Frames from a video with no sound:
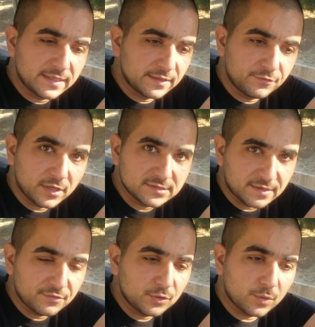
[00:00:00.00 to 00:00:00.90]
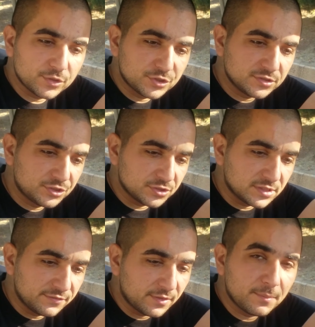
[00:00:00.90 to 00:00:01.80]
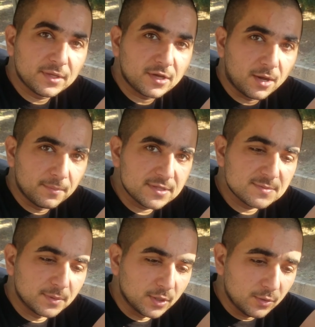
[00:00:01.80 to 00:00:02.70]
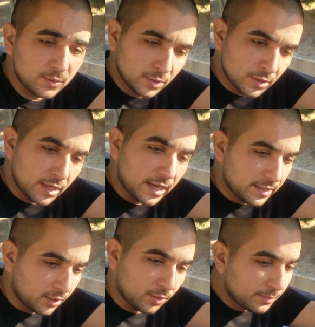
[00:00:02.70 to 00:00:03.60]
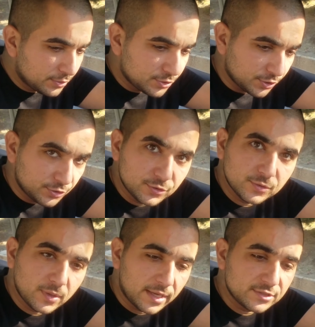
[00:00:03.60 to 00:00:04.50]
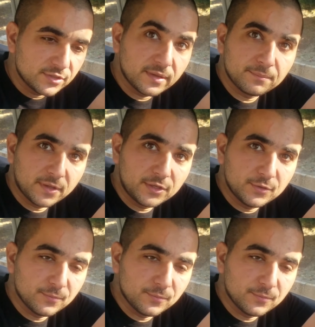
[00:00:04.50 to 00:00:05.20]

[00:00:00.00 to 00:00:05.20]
If you guys have any questions, just leave them in the comments below, and I'll be sure to answer them. Thank you.